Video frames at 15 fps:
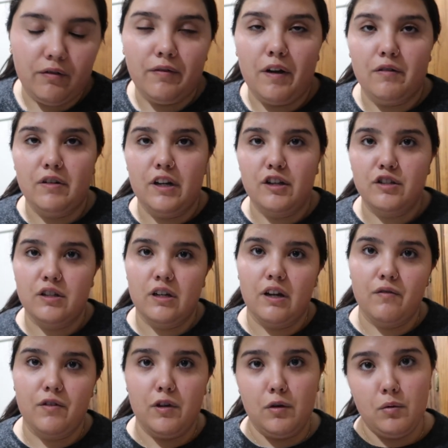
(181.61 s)
foundation
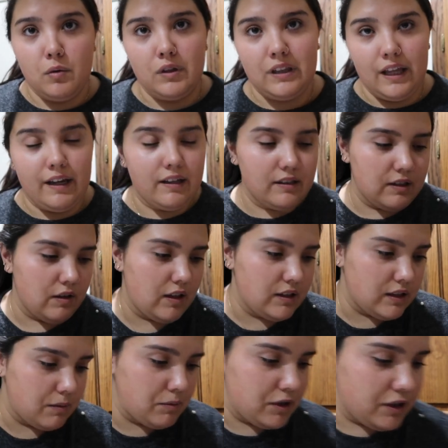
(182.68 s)
if you would like, so
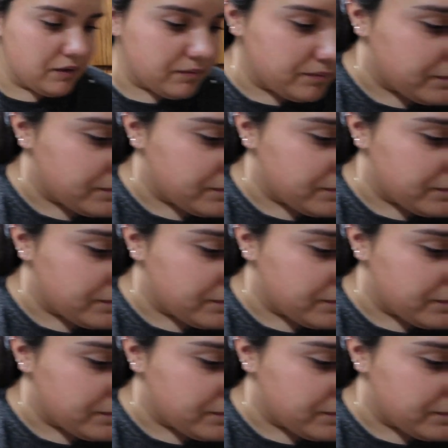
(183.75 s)
it's up to you.